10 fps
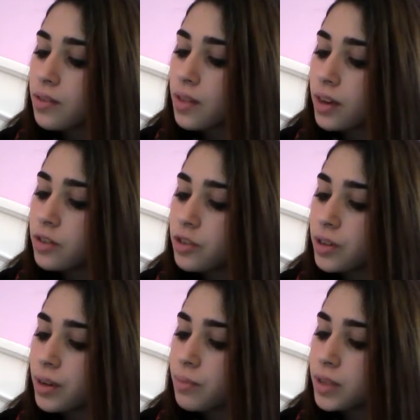that
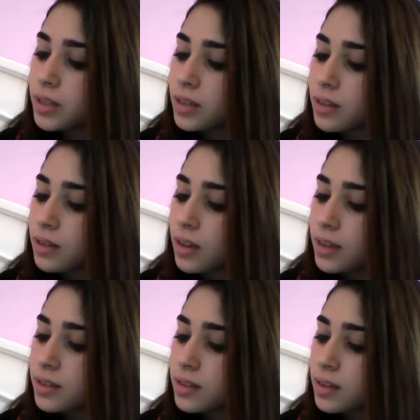dream was
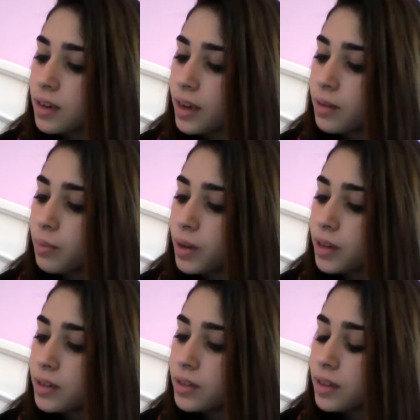as the night
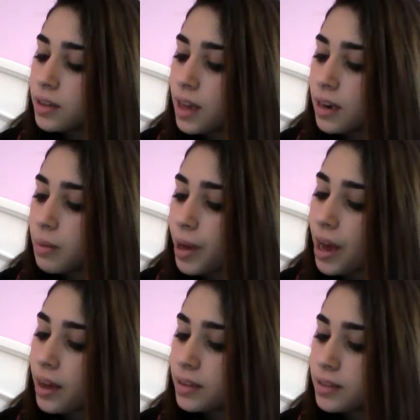wind. Let it
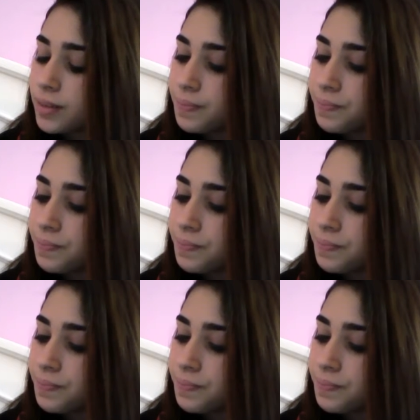pass.